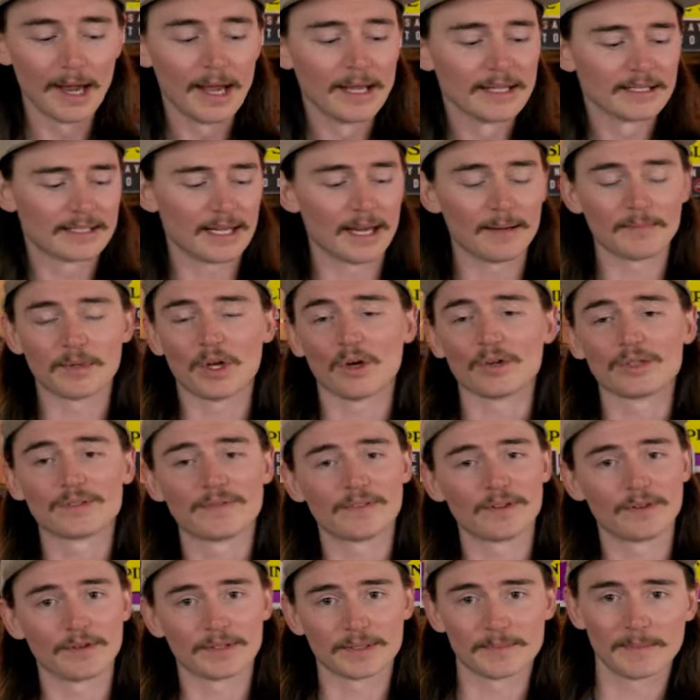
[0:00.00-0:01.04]
Same goes
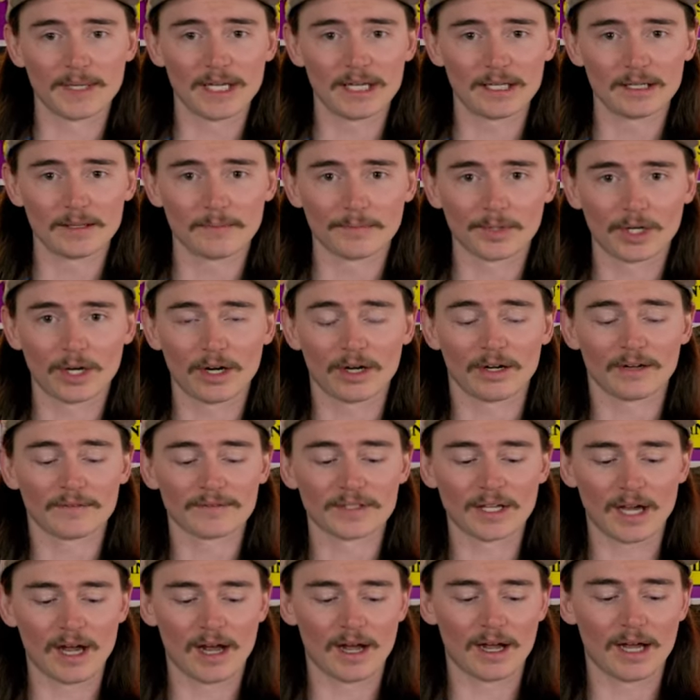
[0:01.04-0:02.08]
for those medium carves
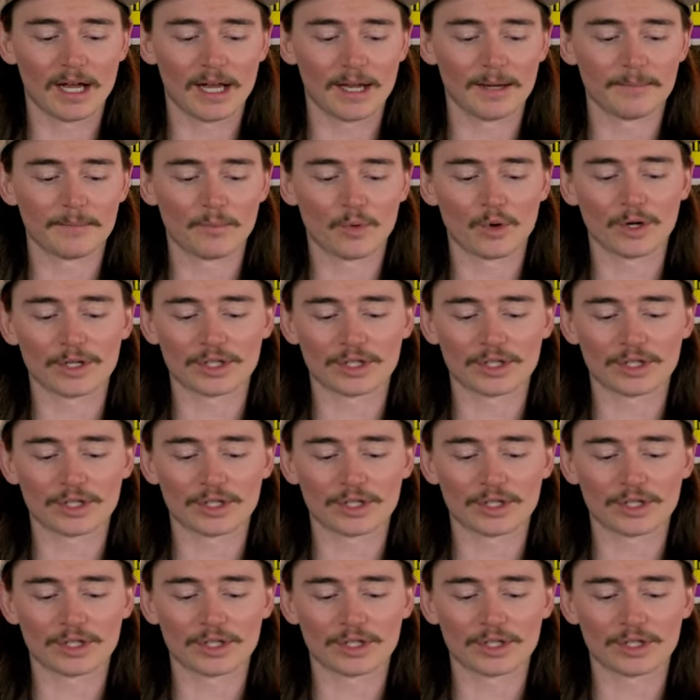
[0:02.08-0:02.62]
on more